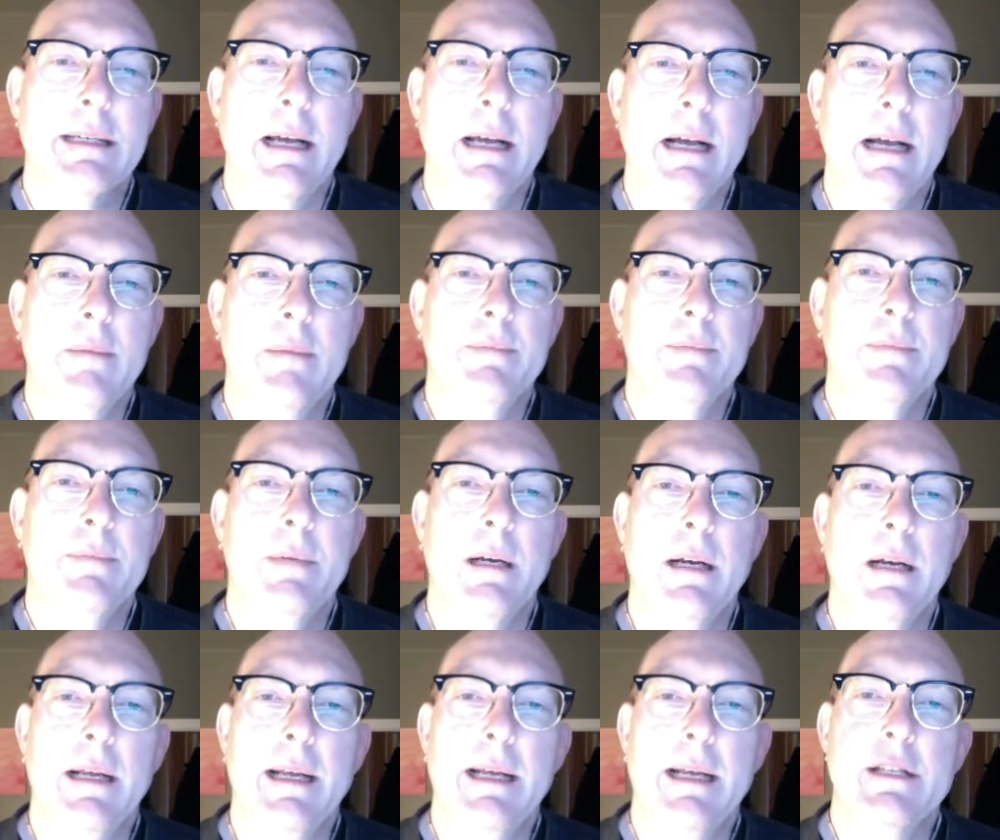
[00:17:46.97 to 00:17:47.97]
up
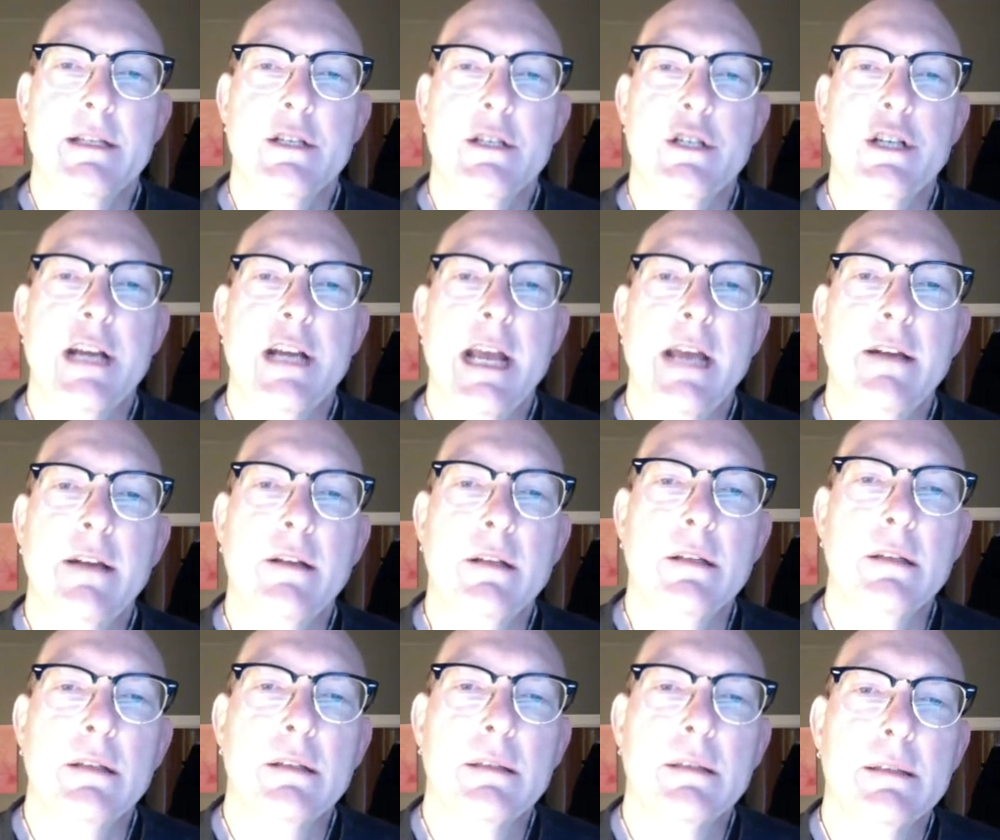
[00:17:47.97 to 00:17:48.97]
in its
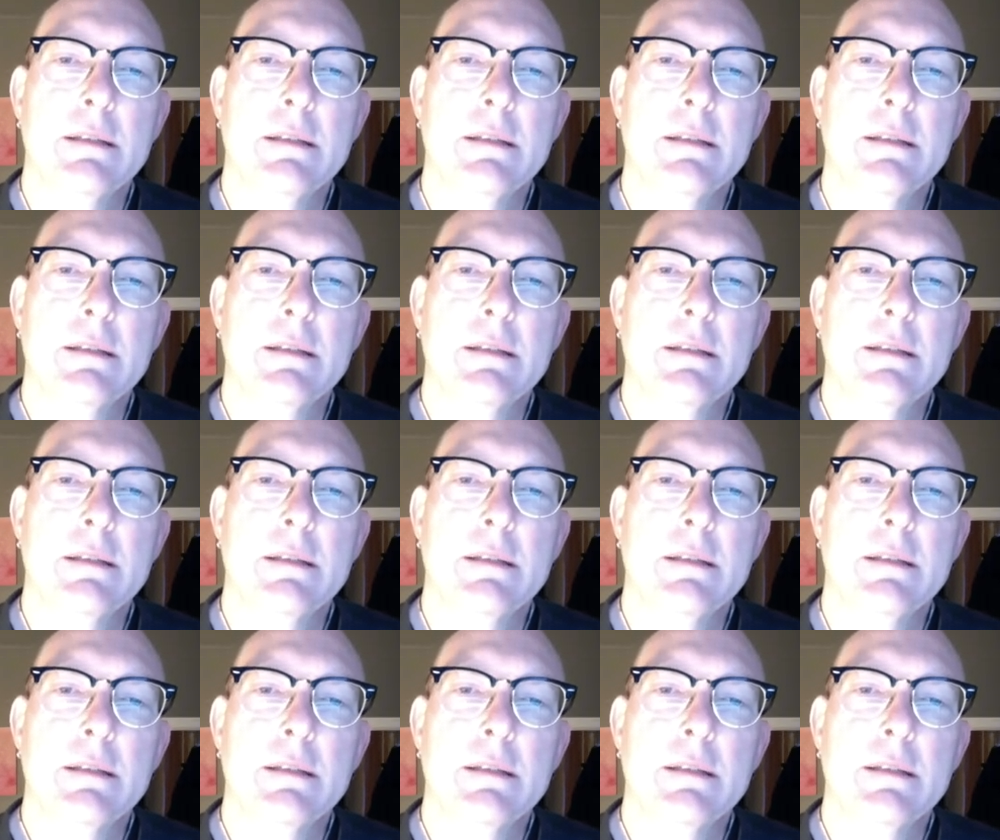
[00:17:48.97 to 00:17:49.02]
channel.